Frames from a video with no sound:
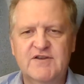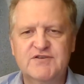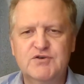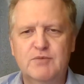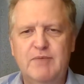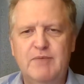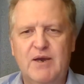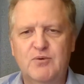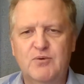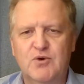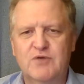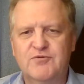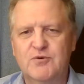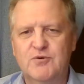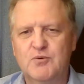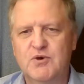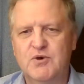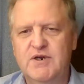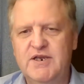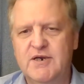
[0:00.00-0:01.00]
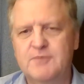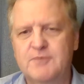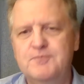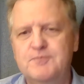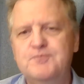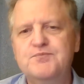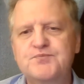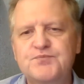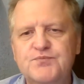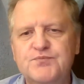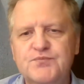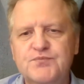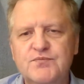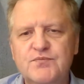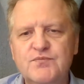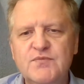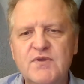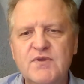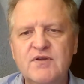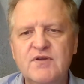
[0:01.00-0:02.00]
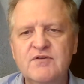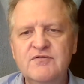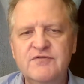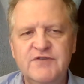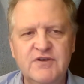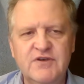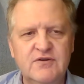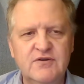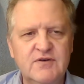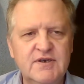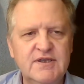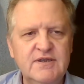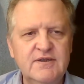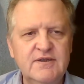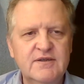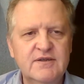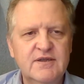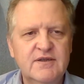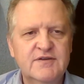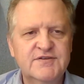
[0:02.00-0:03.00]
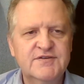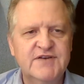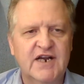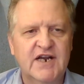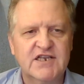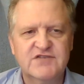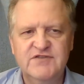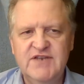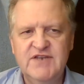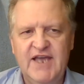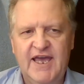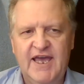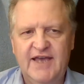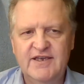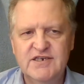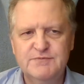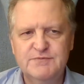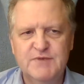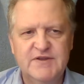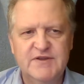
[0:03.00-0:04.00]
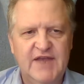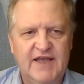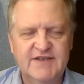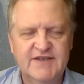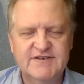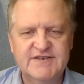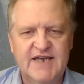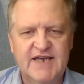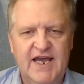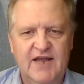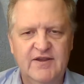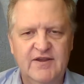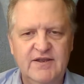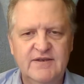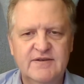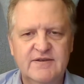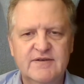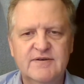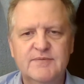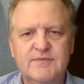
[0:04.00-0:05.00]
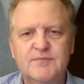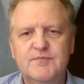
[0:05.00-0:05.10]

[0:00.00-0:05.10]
Let's go by word for word here. Vilken starts with an H, but that's silent.